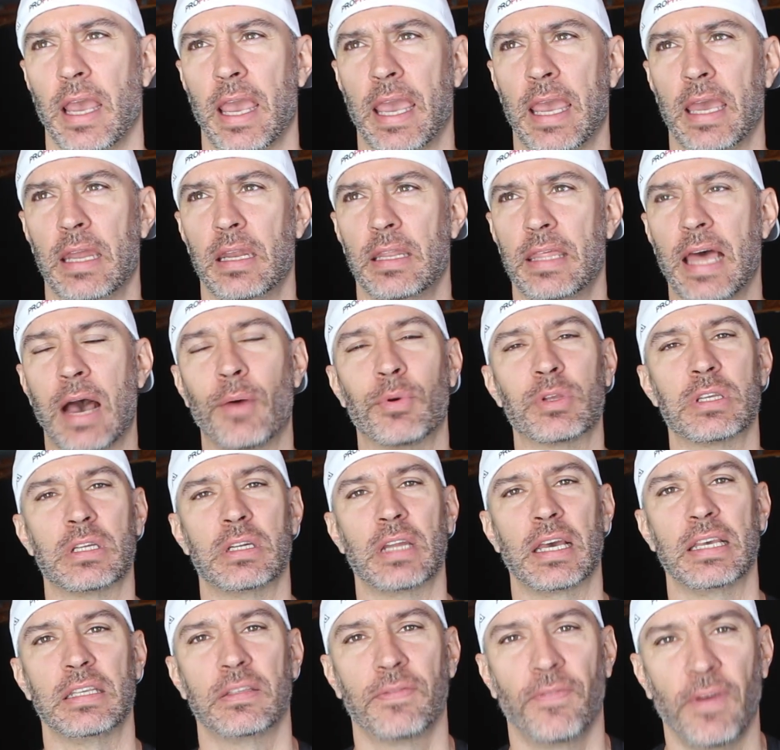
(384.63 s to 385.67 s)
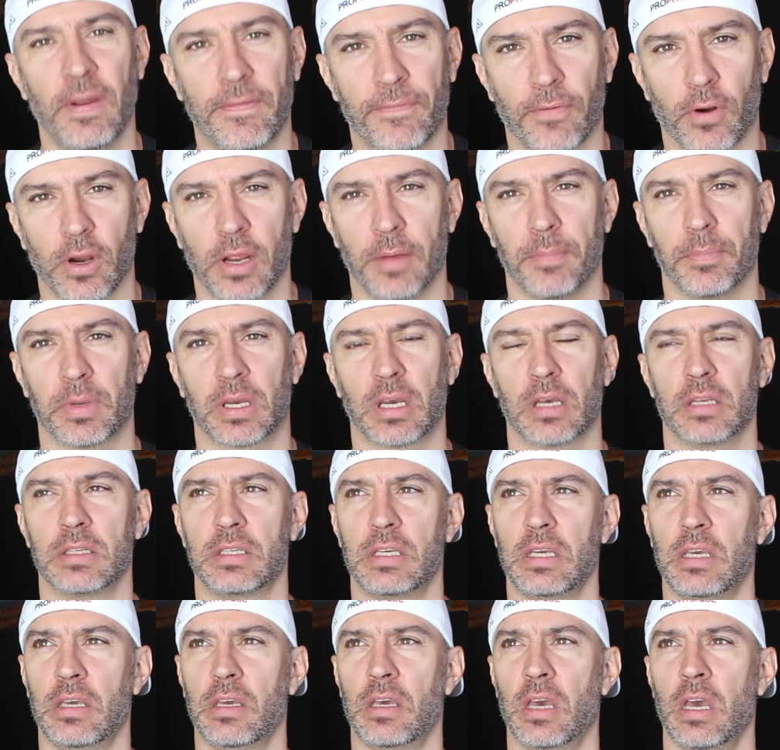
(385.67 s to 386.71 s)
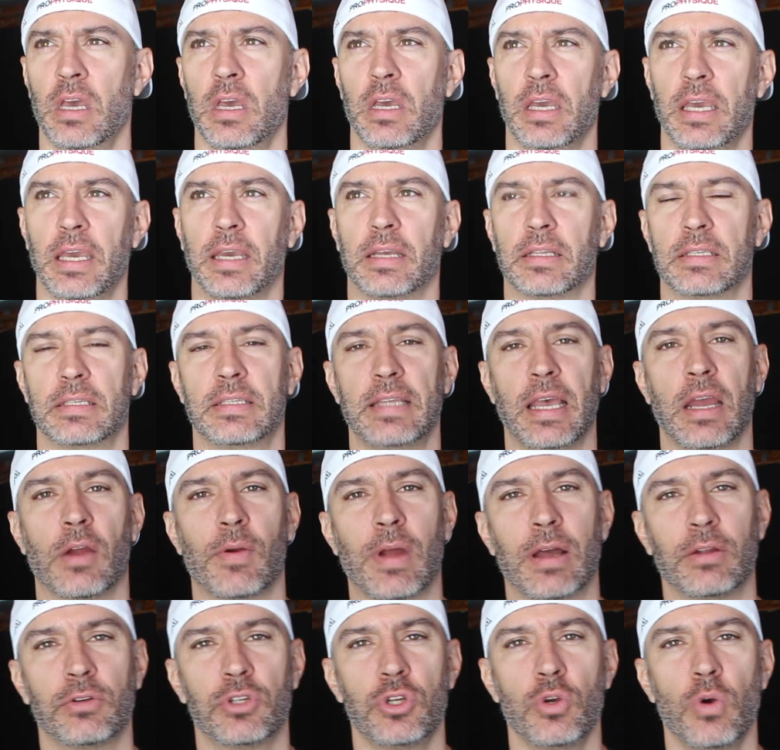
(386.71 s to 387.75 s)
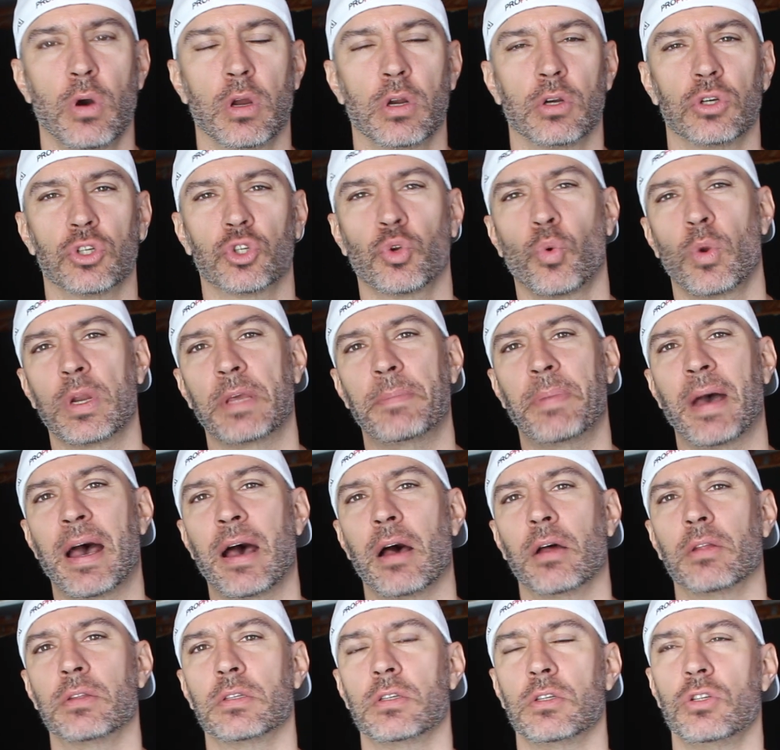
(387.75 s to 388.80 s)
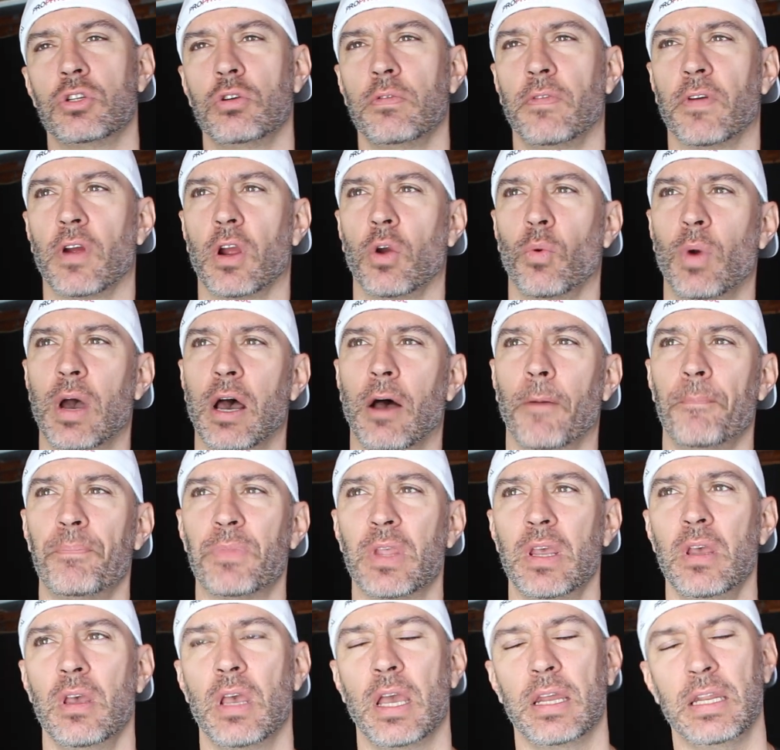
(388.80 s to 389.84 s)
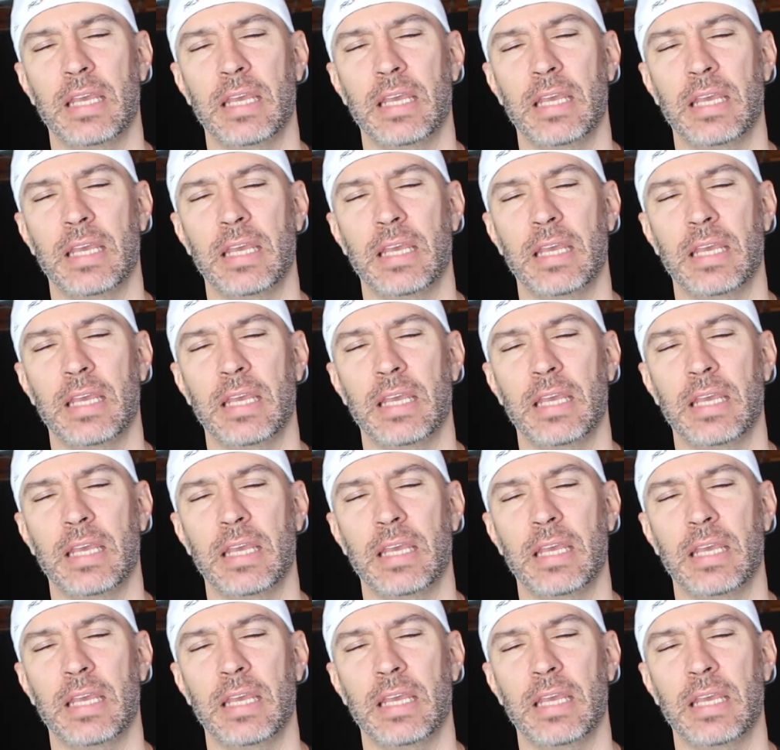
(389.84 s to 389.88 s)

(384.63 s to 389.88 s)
And that was a nice fit for him because he could stay around 220 pounds and do very well.